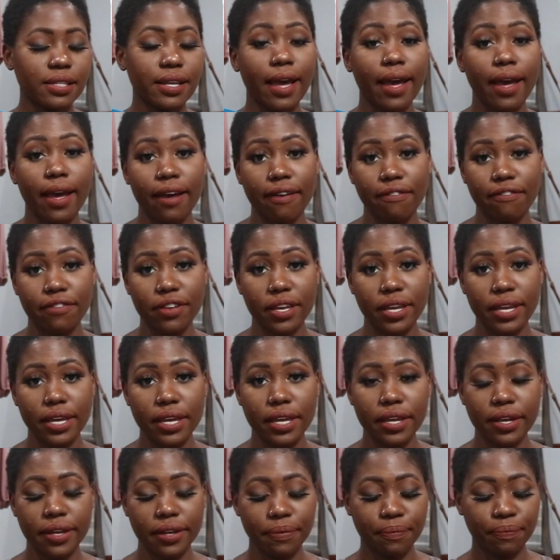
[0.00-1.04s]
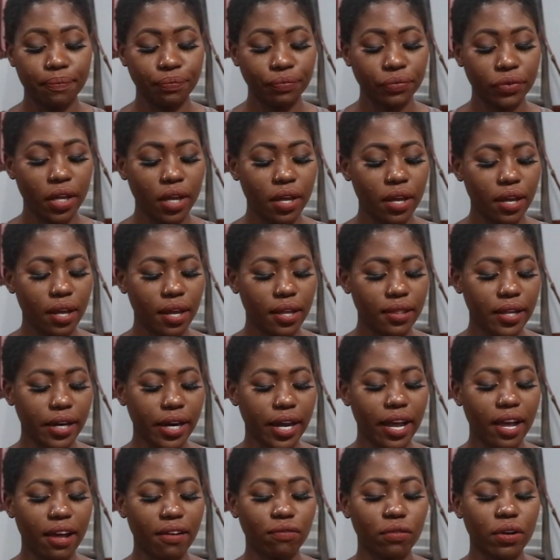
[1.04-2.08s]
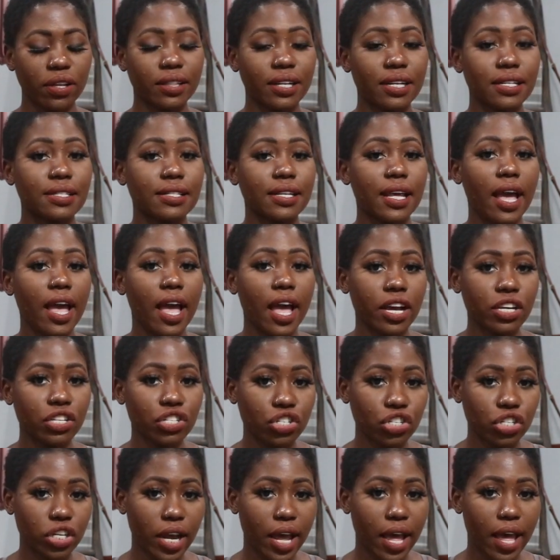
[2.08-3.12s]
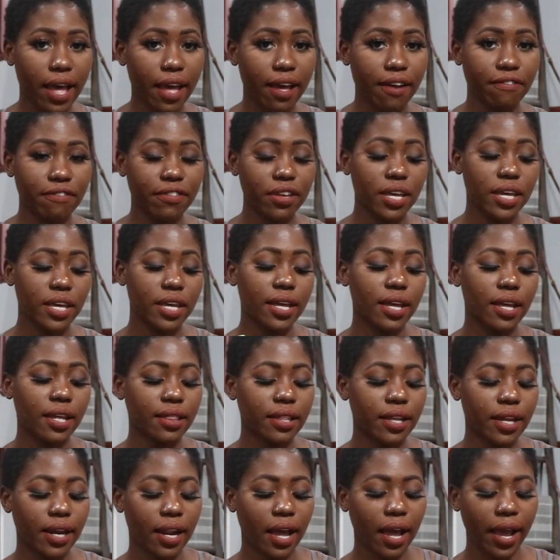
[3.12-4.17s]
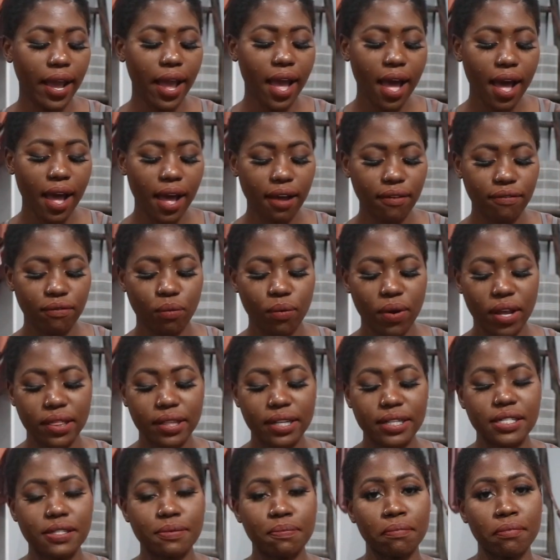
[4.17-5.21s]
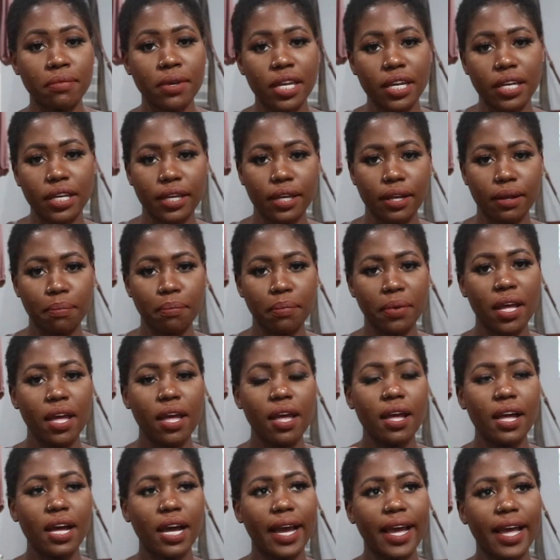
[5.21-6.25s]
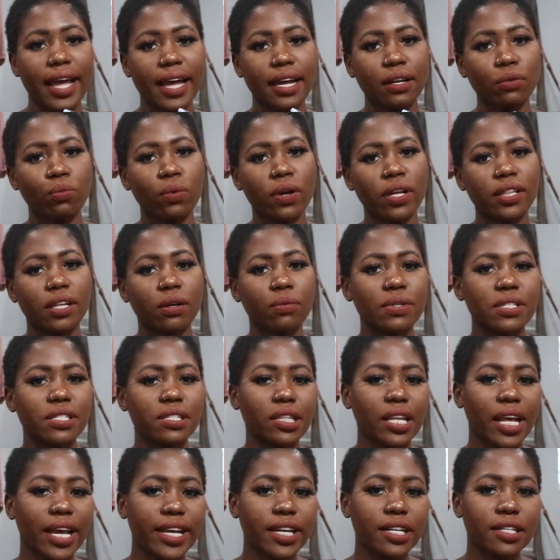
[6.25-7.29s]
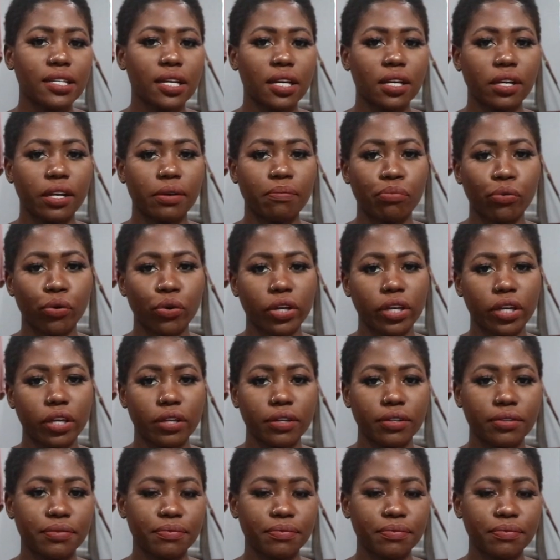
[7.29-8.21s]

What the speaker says: heavy, and then I have one that's extra heavy, and then I have one that's medium. I had one that was light and I broke it.